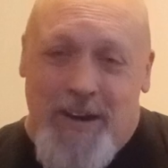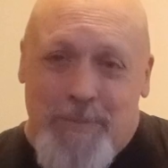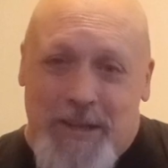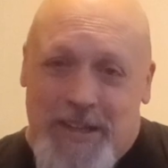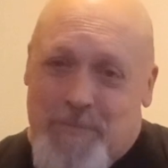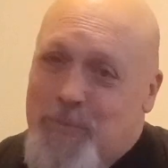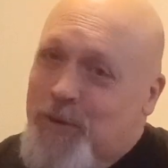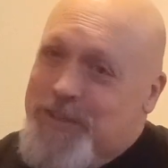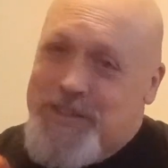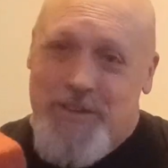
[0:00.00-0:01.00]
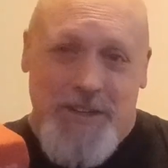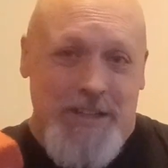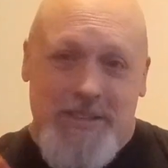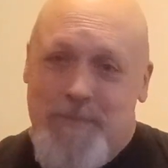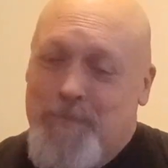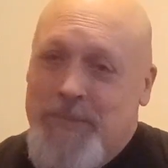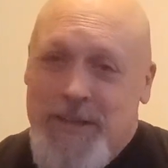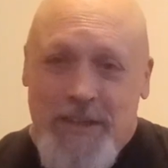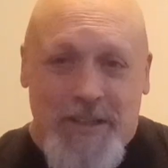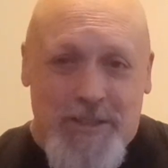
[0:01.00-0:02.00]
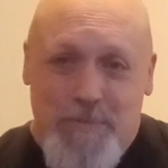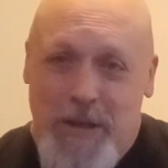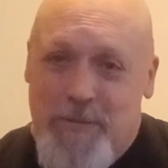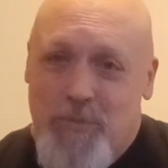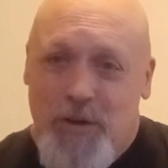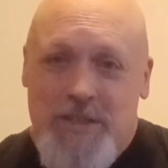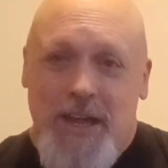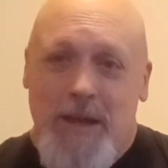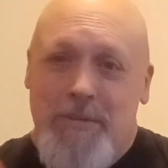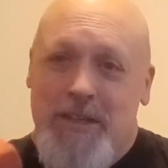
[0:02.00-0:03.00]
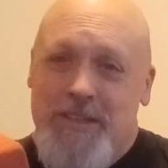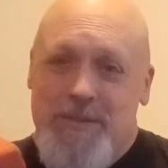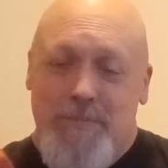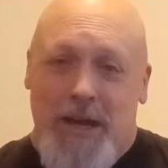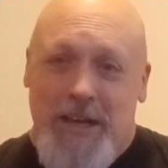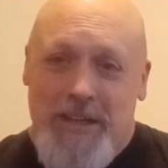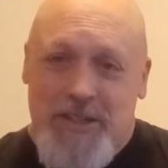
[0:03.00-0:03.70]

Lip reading: I'm getting more serious, spending more time getting this body in